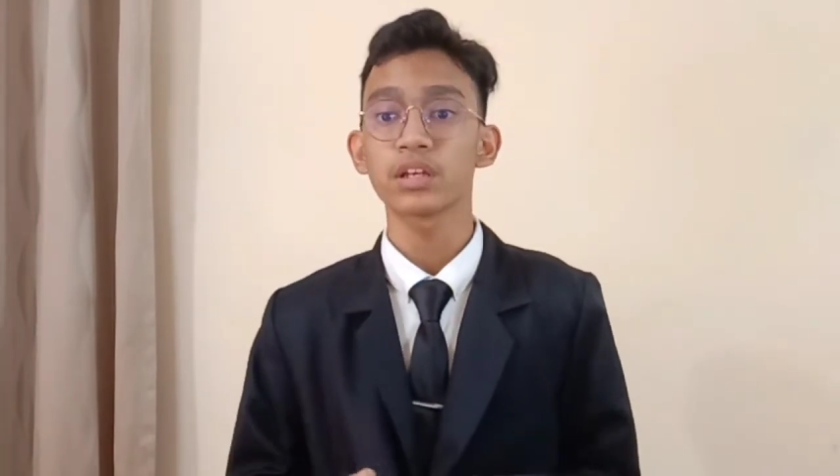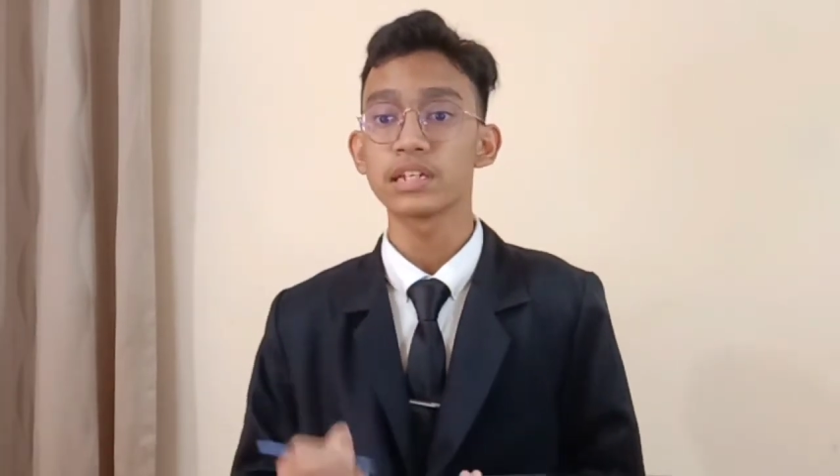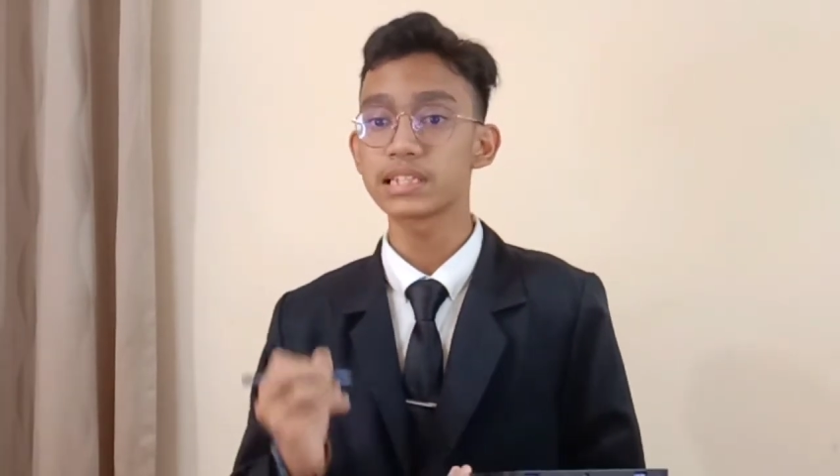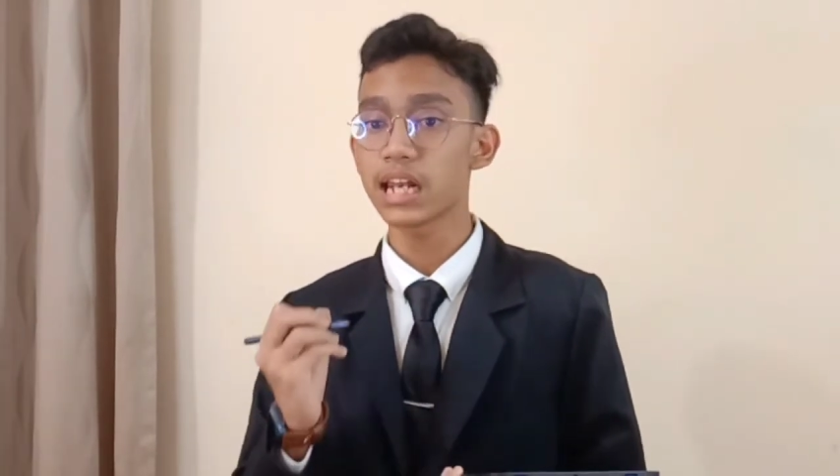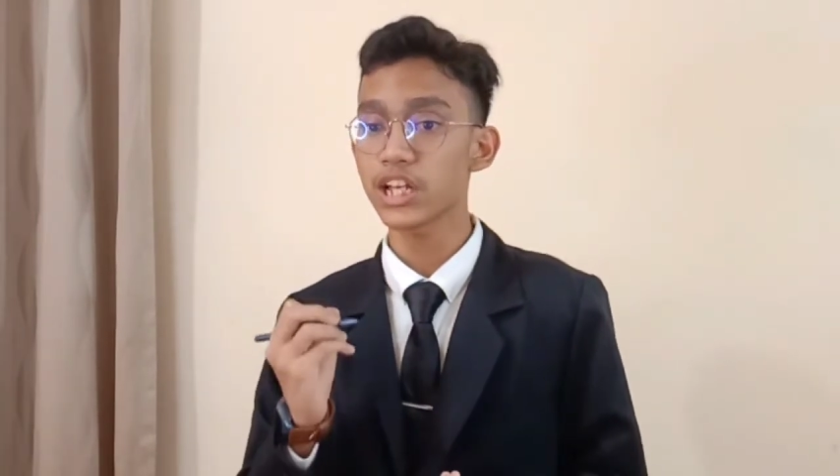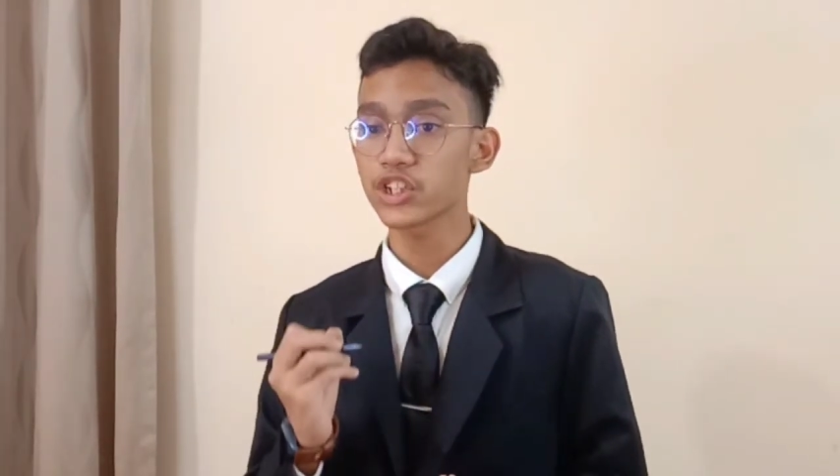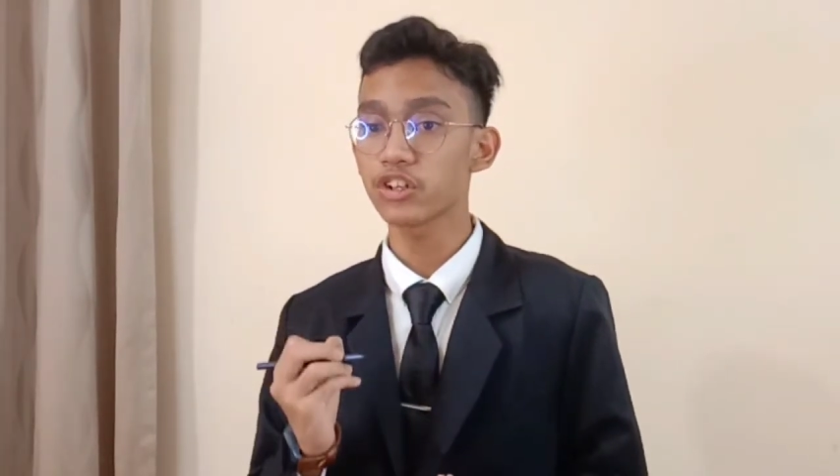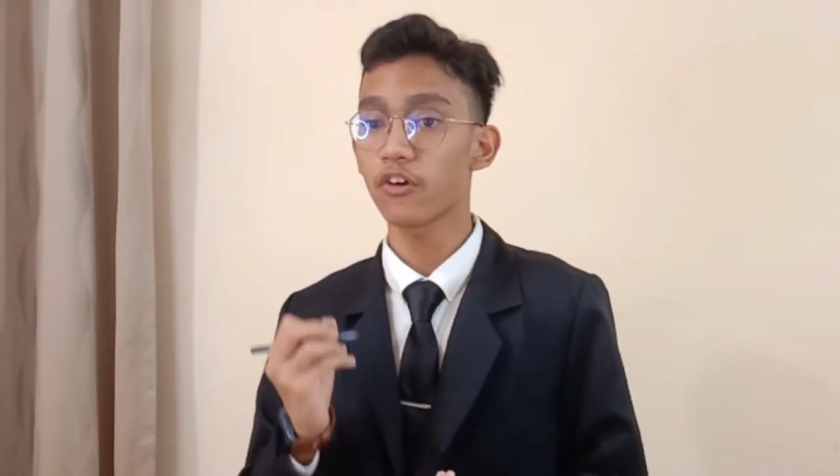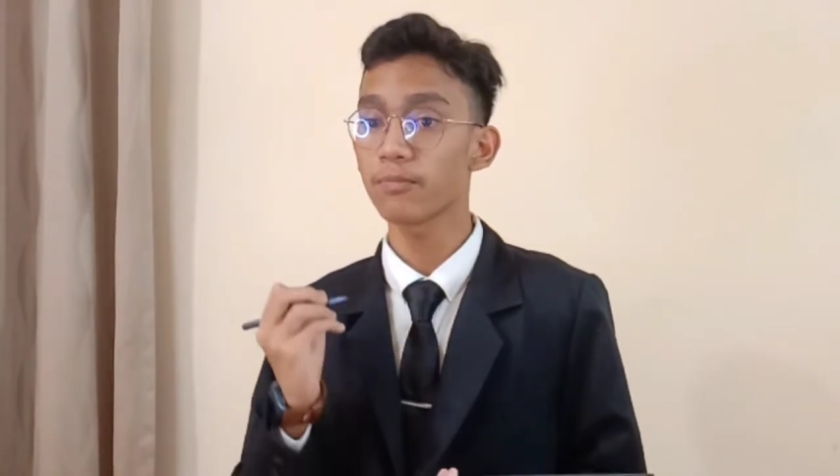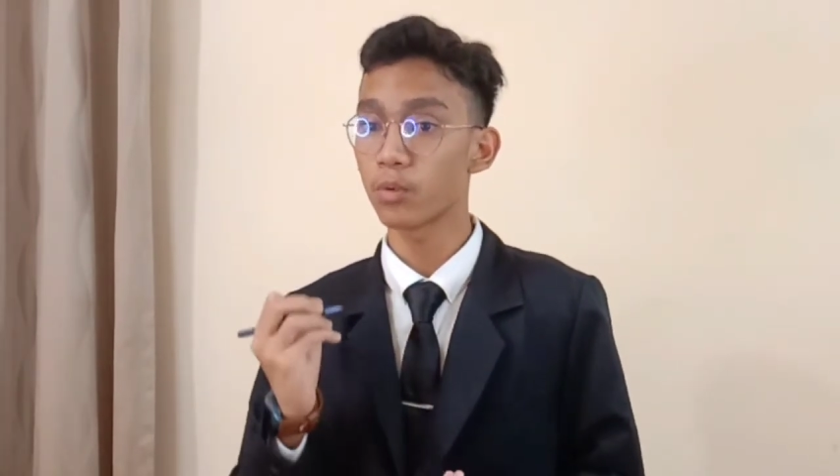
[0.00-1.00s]
The
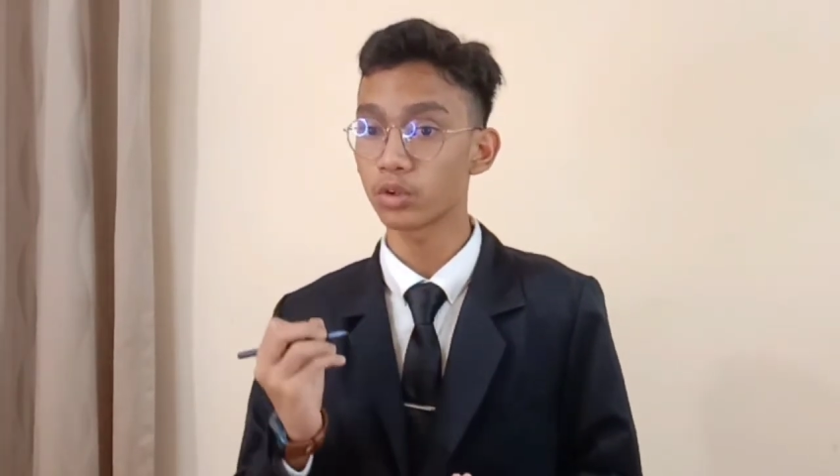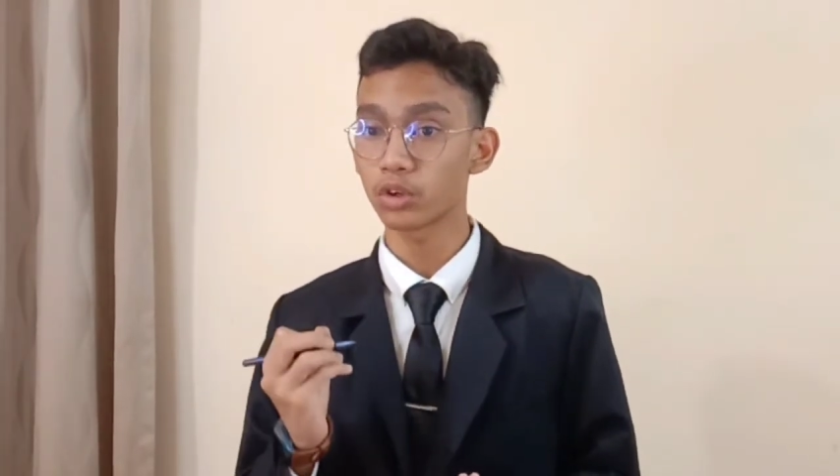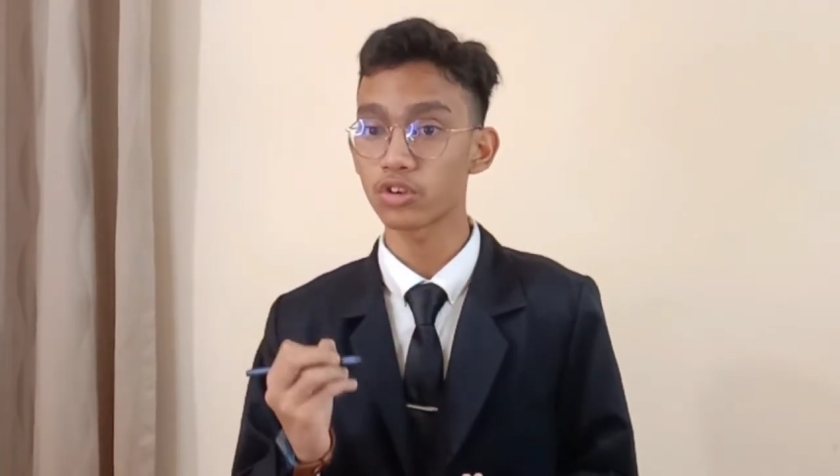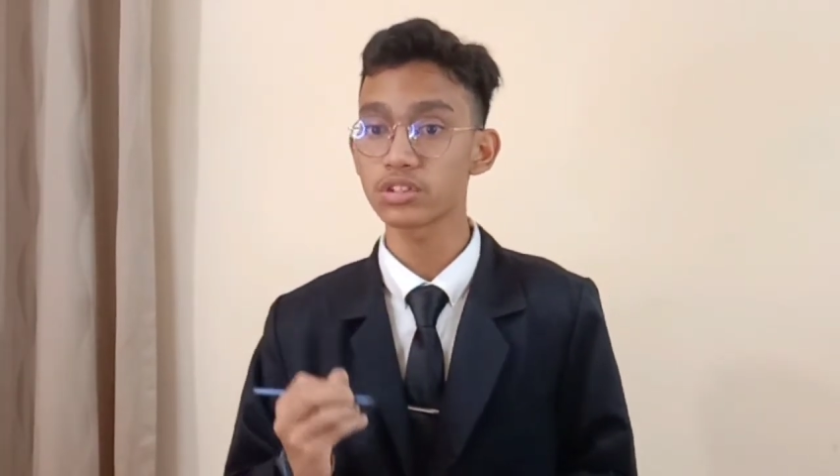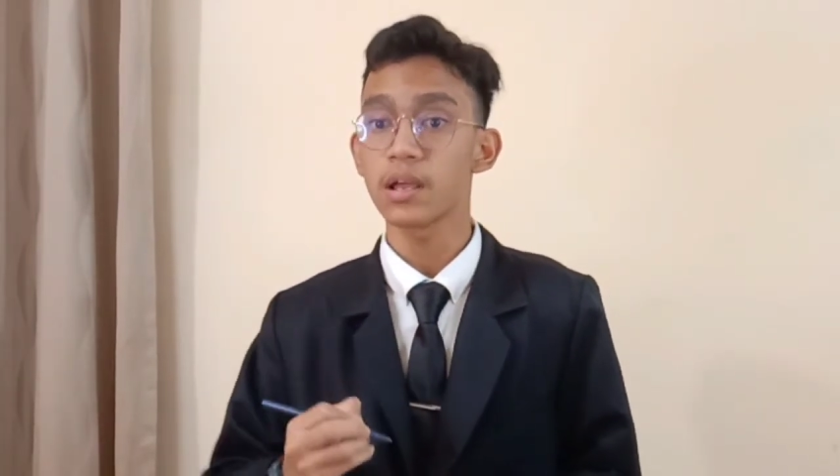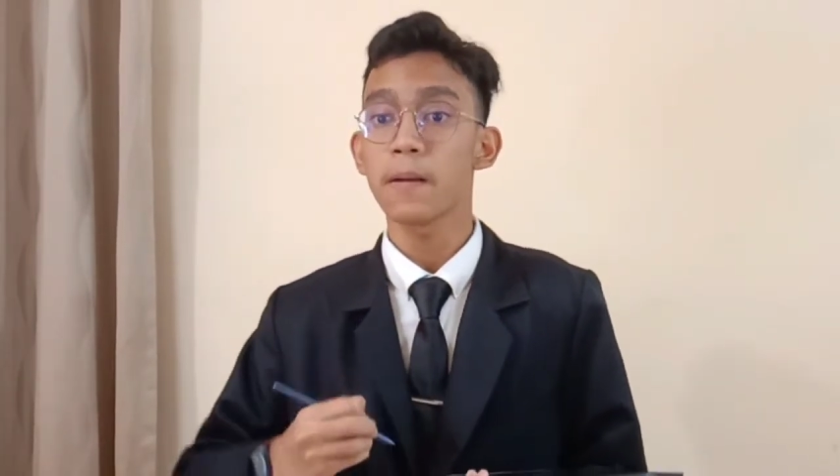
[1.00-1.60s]
selection of motors